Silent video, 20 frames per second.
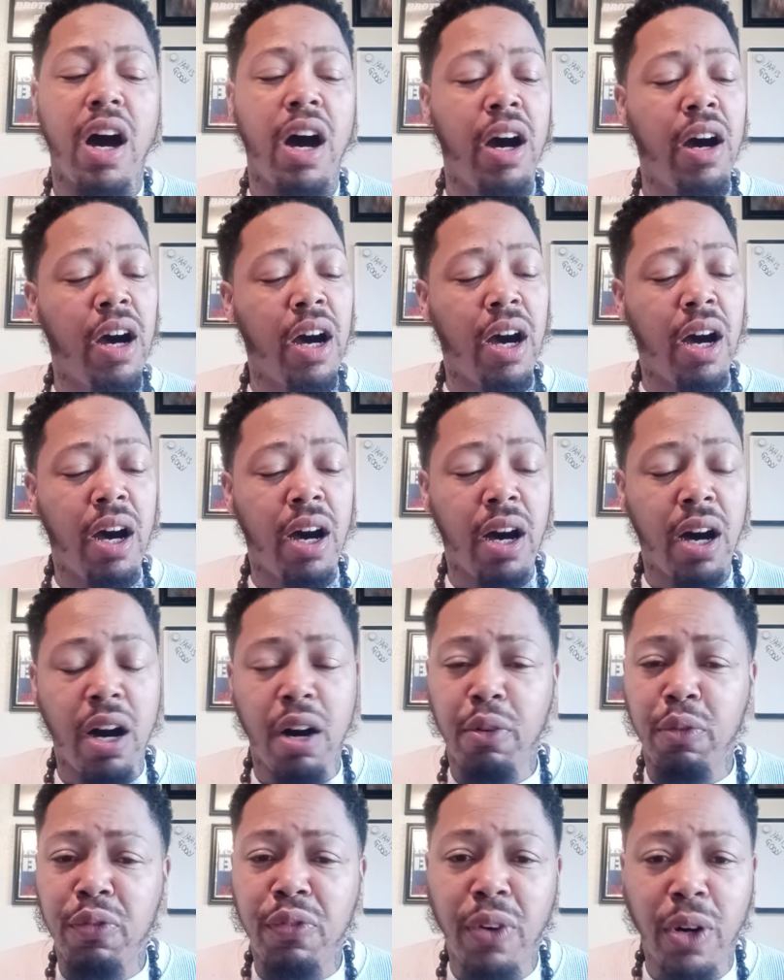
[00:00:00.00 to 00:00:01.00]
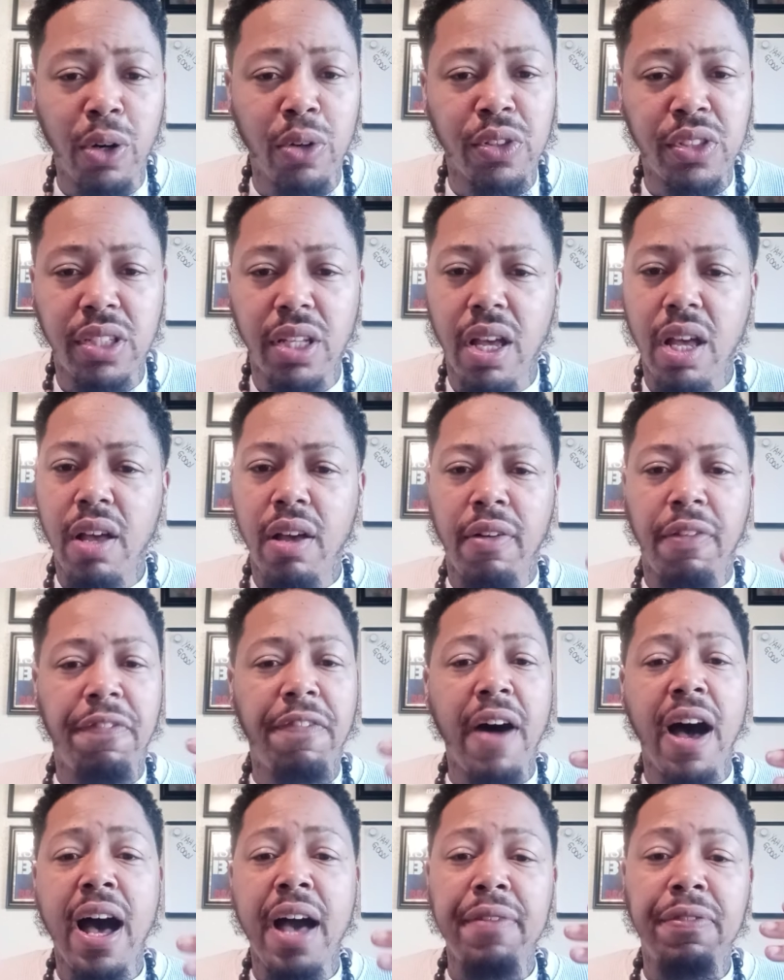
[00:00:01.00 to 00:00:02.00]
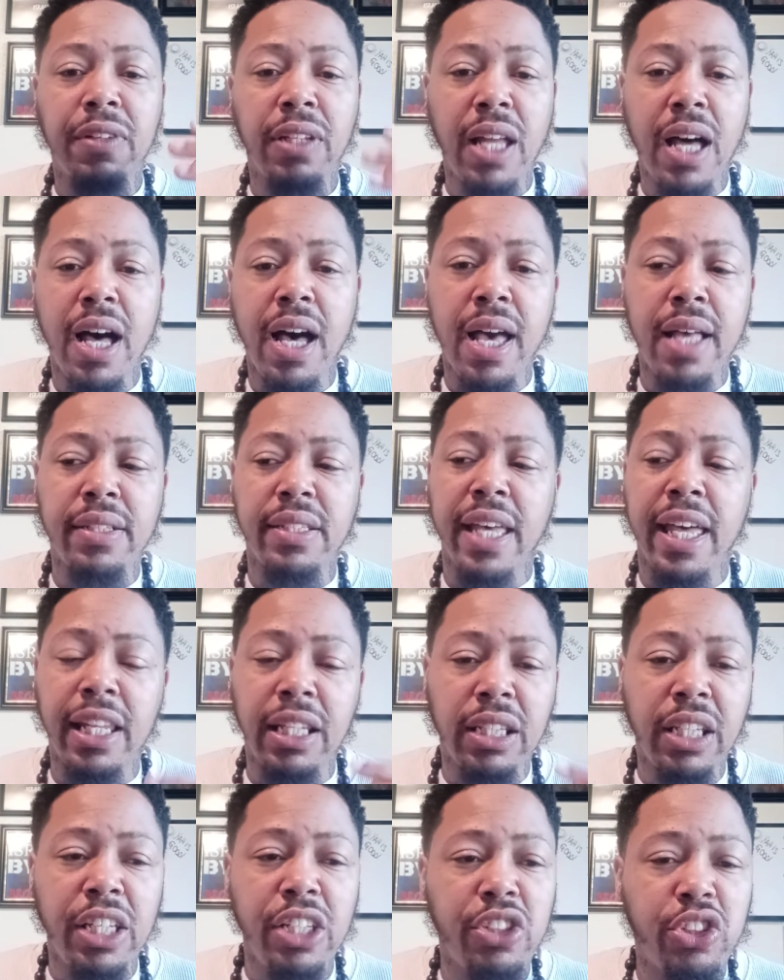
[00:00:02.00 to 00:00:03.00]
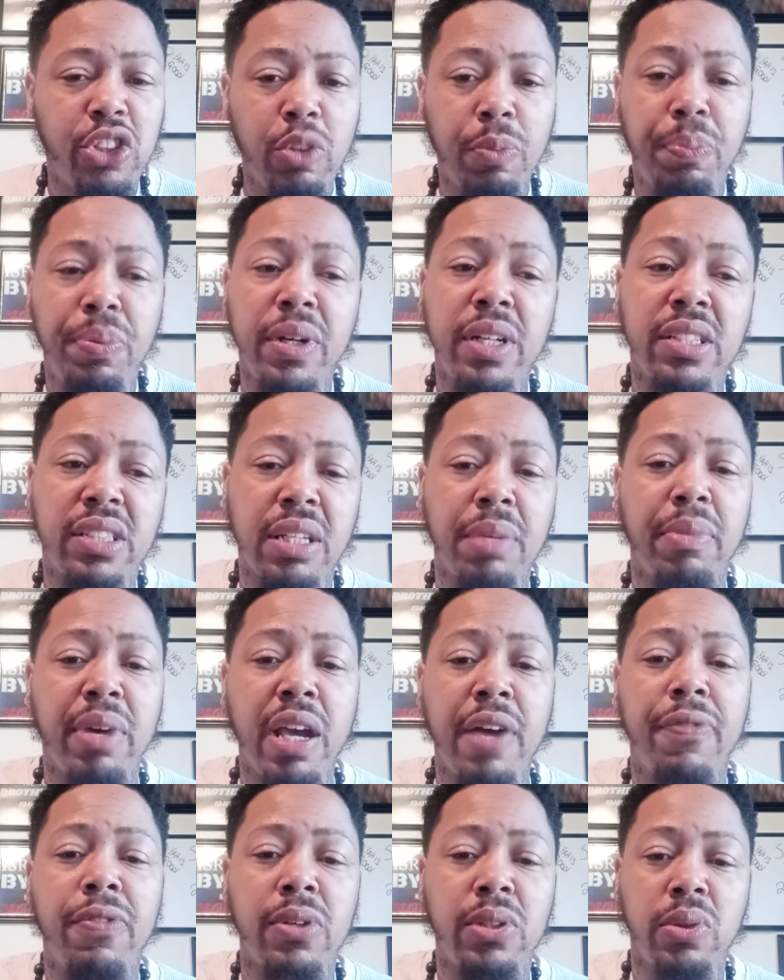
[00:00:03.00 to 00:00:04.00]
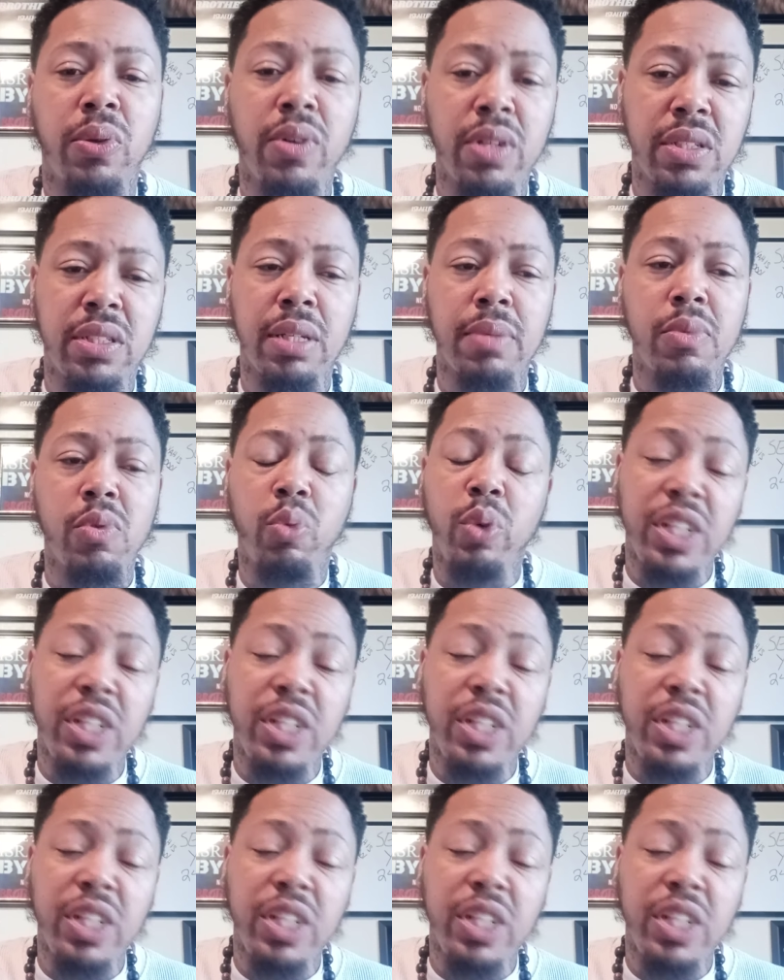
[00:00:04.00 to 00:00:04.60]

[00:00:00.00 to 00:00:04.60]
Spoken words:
a verse, 5 lines, at least you put some effort towards him.